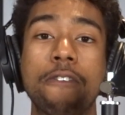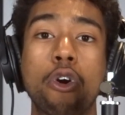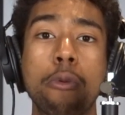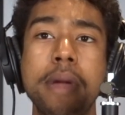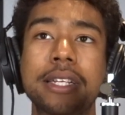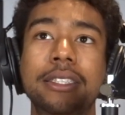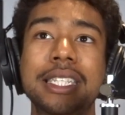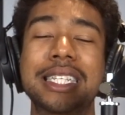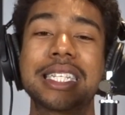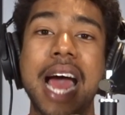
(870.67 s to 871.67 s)
her basically
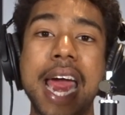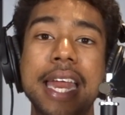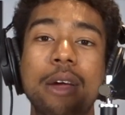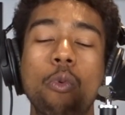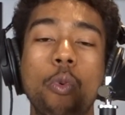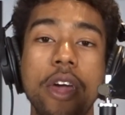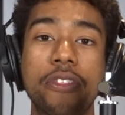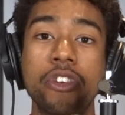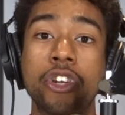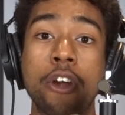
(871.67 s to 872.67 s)
signing
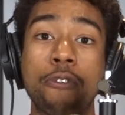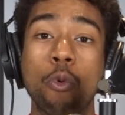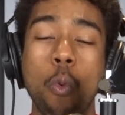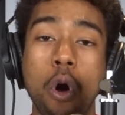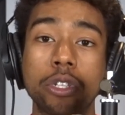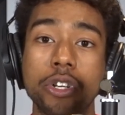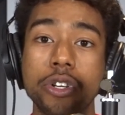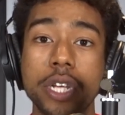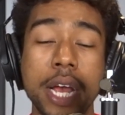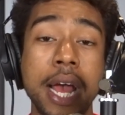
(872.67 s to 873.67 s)
with Jennifer Walters.